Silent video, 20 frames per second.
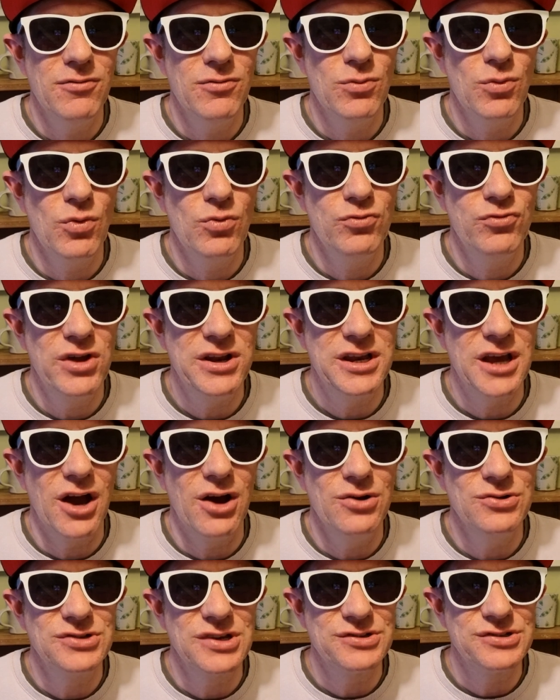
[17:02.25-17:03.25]

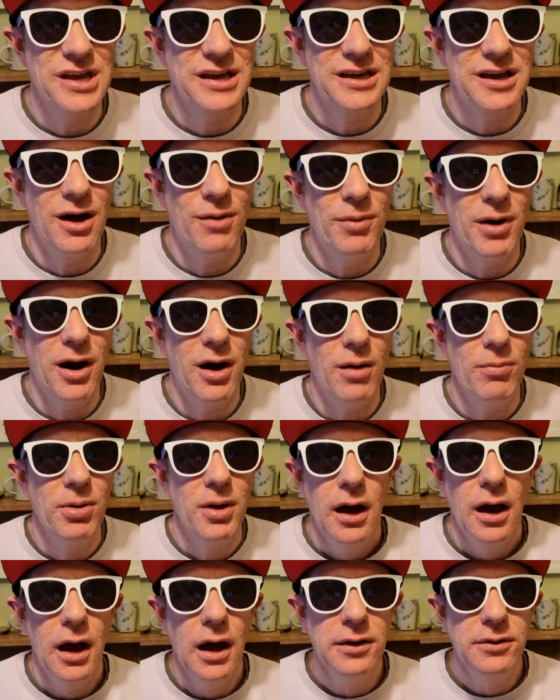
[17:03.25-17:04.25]
videos as they come up.
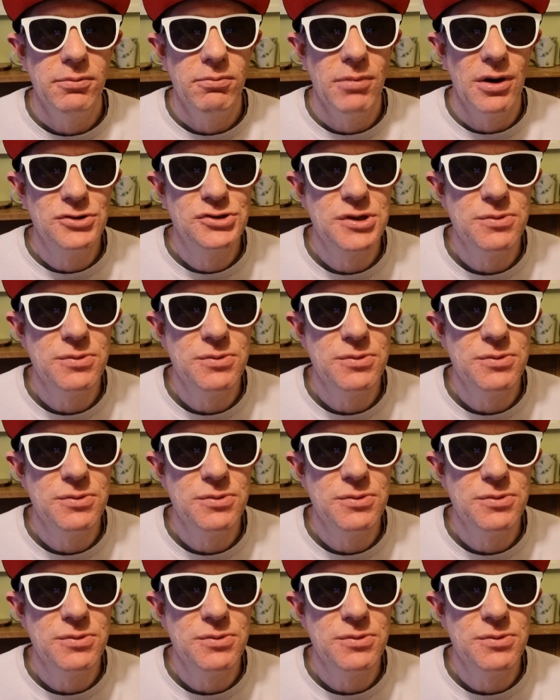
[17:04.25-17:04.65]
And most